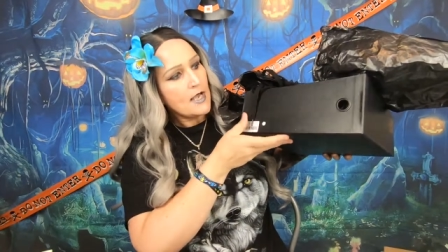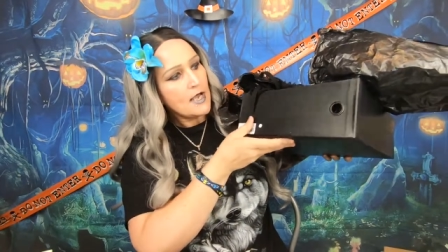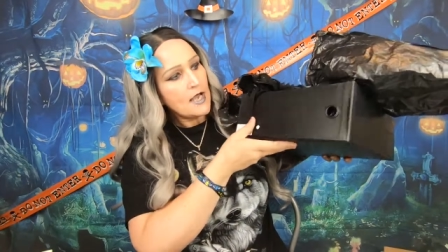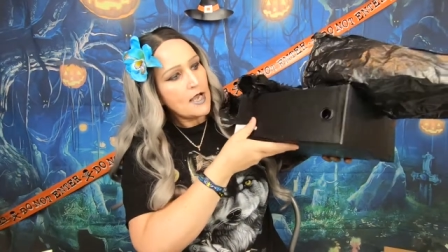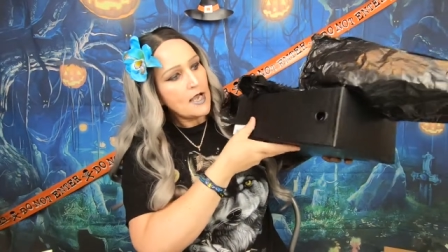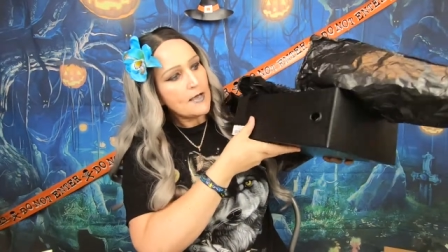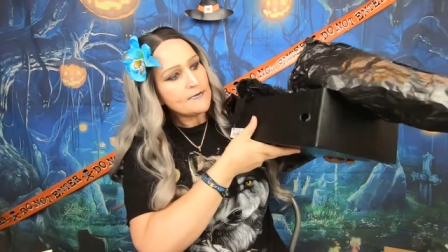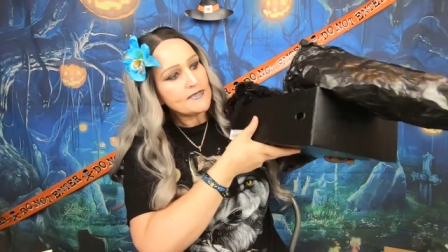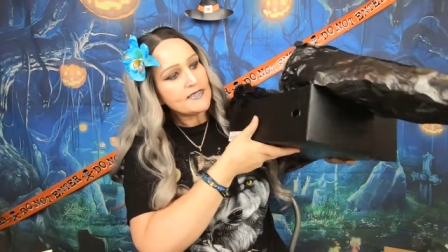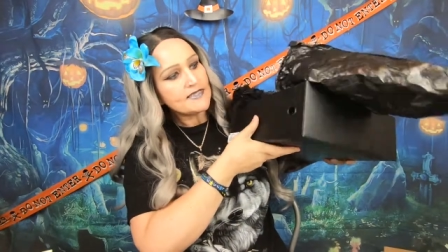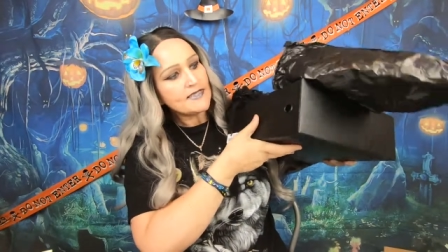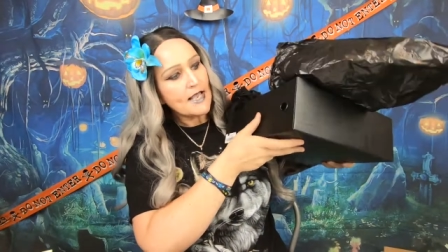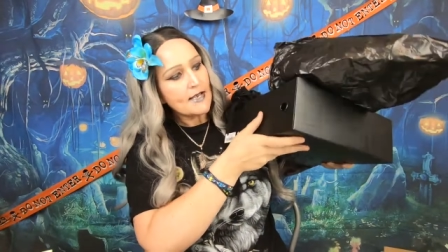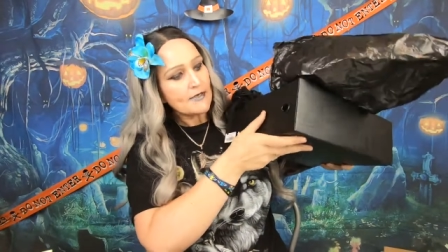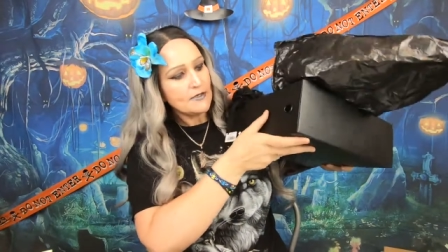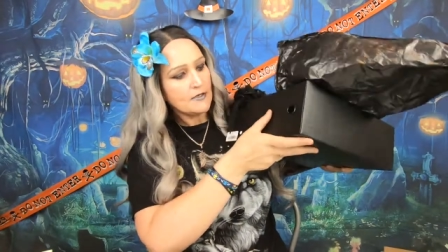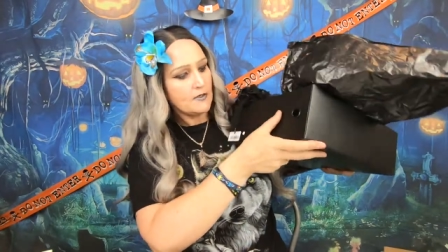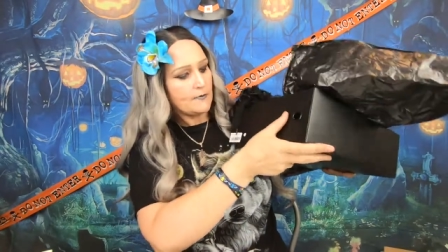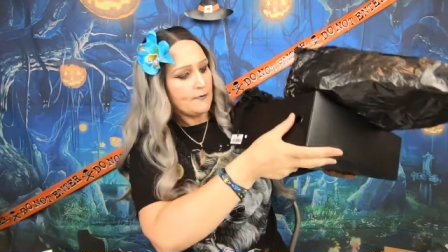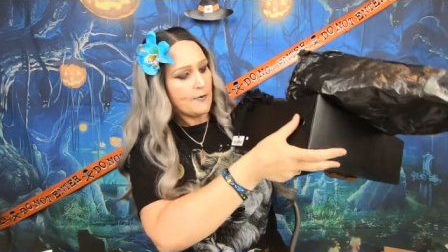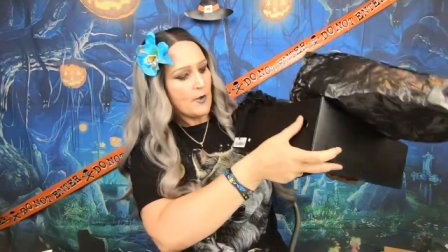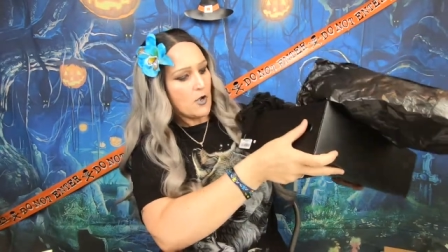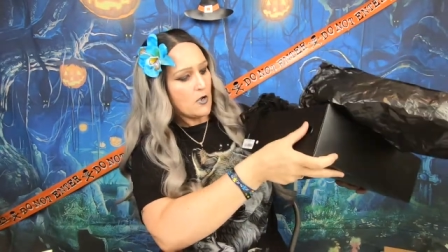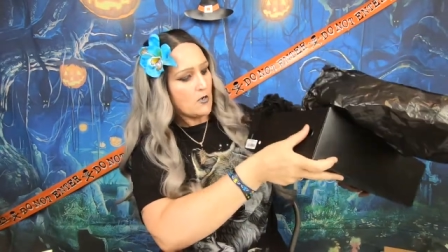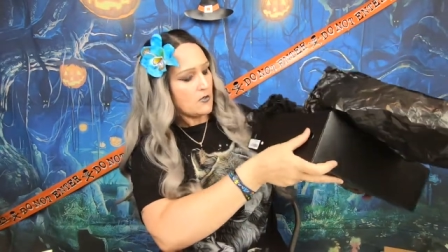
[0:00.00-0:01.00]
um,
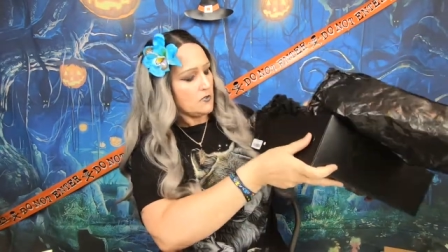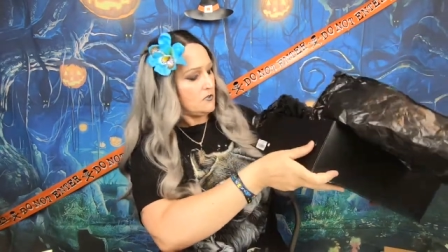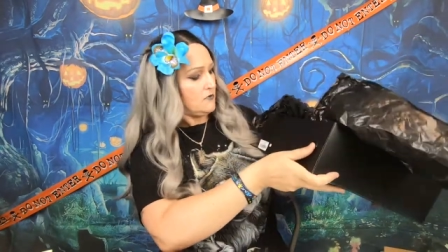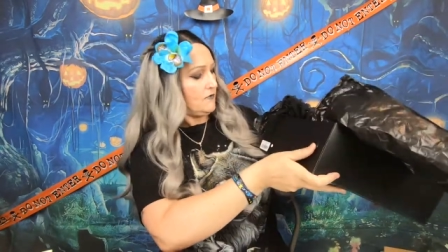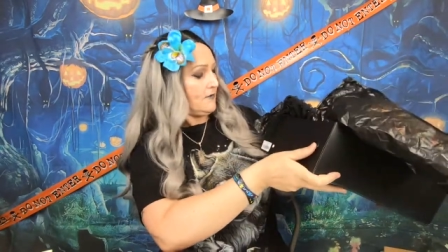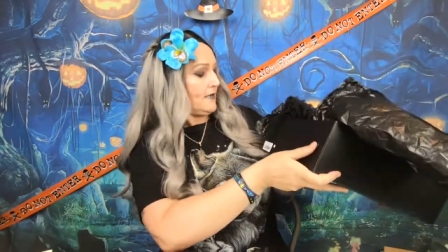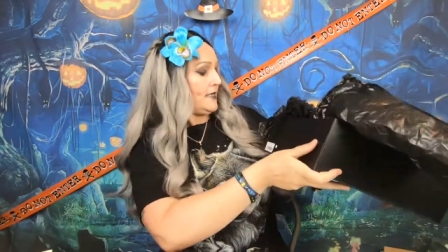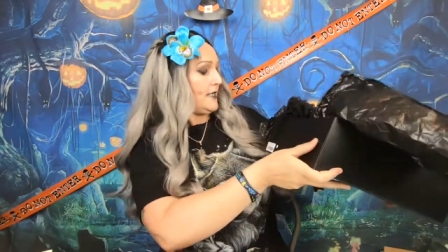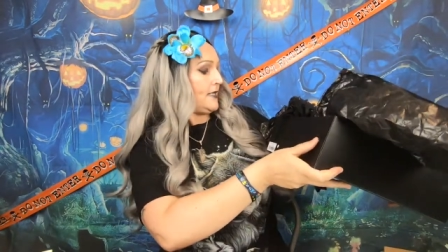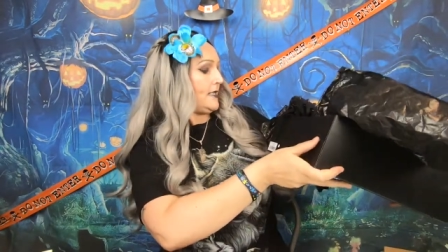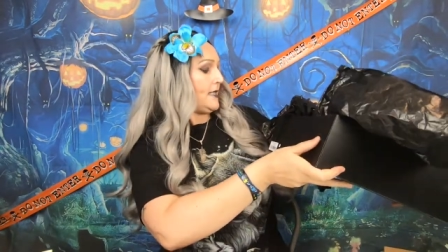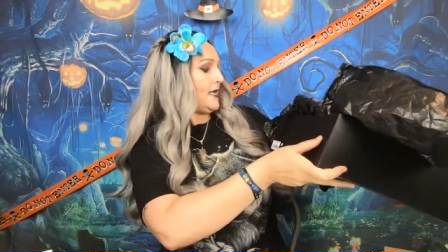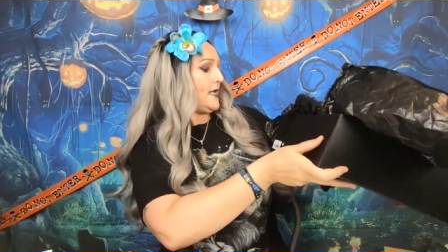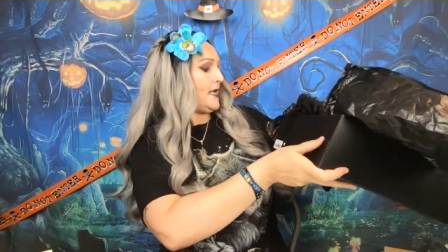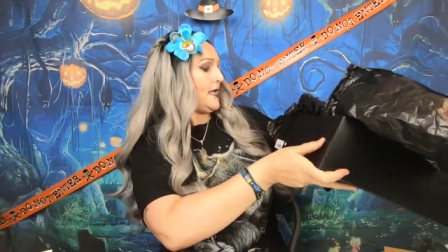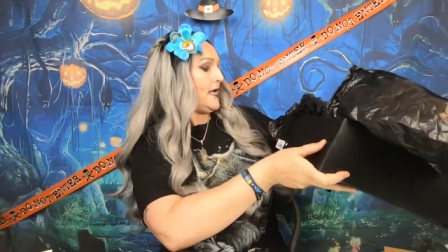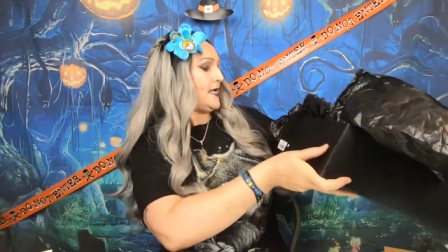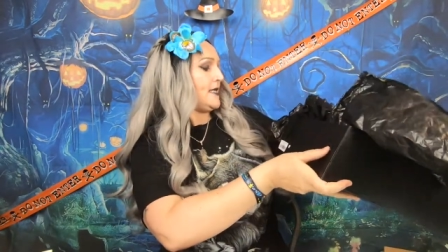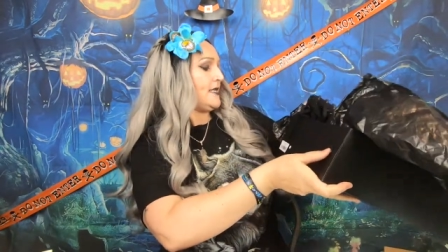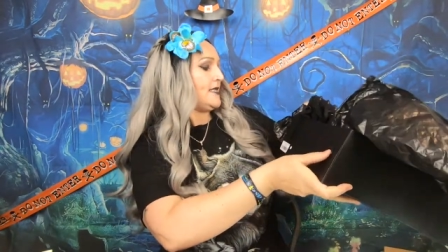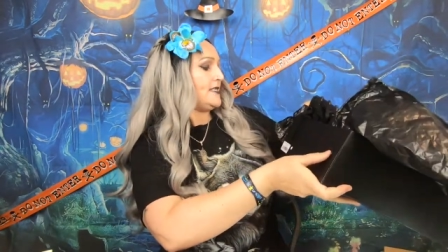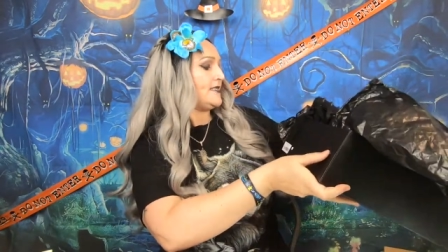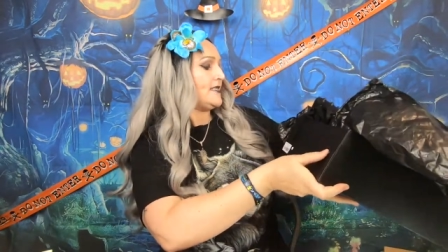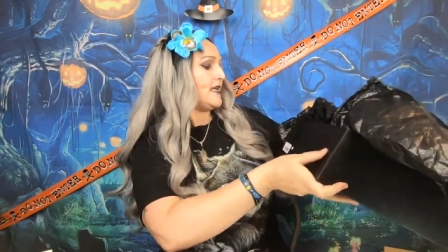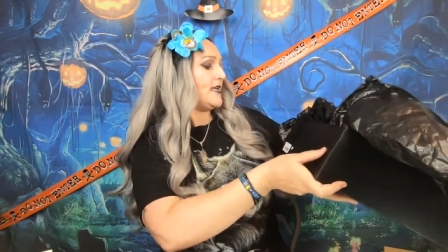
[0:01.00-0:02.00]
standard box really,
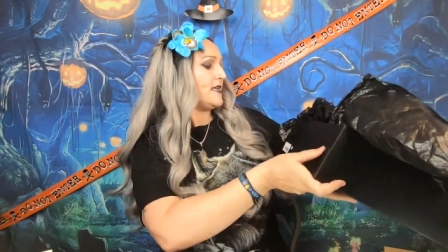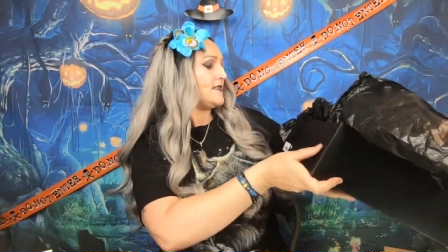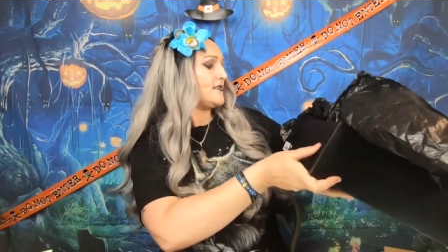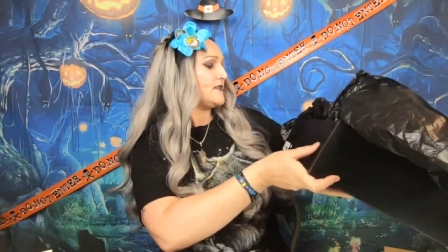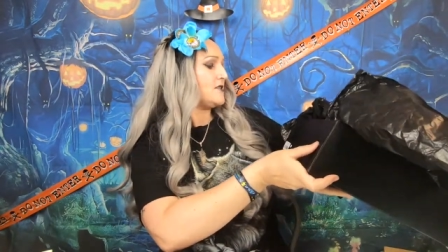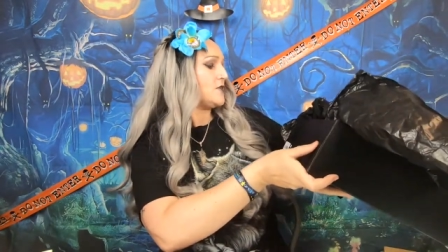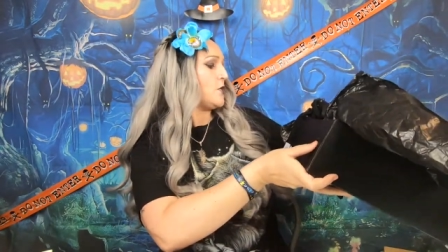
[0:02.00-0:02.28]
and it says